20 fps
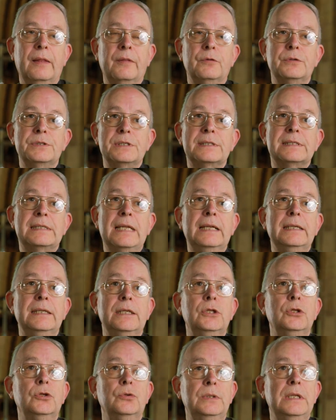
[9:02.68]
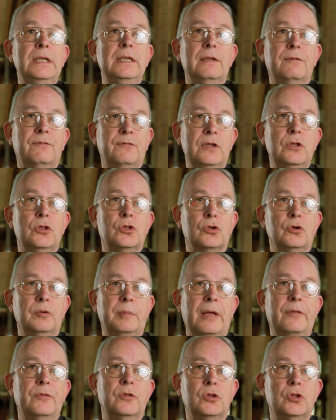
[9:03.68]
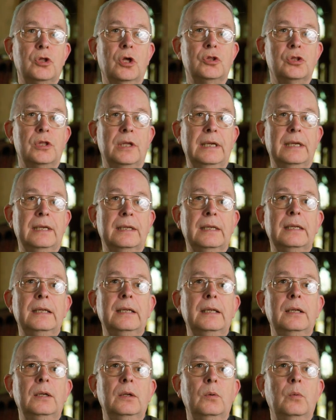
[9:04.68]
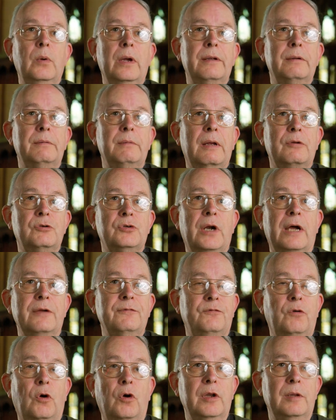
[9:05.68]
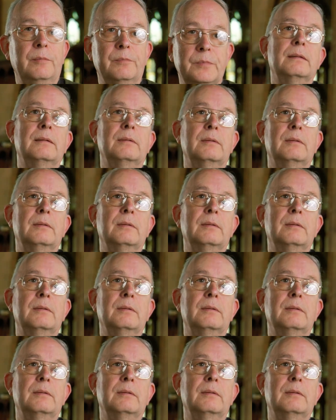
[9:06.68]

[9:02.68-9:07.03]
and there is a slightly unique feature about the church here where a triforium